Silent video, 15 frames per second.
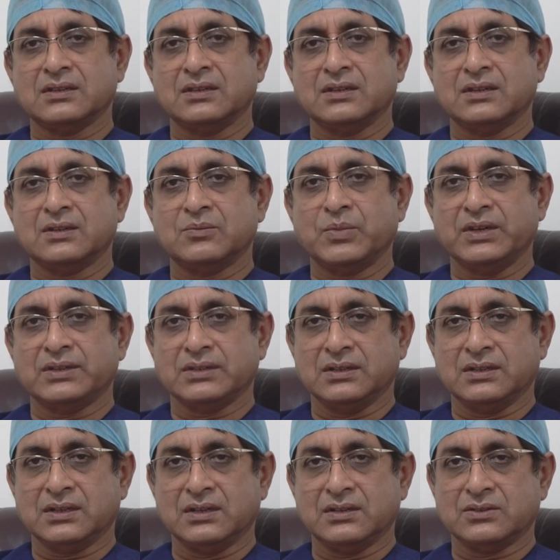their
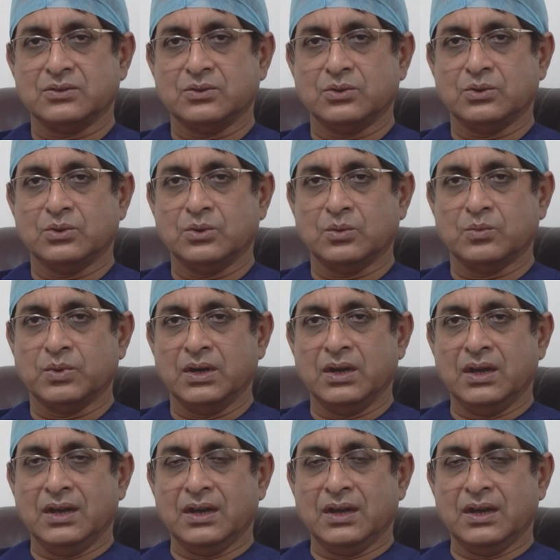patient has no hope.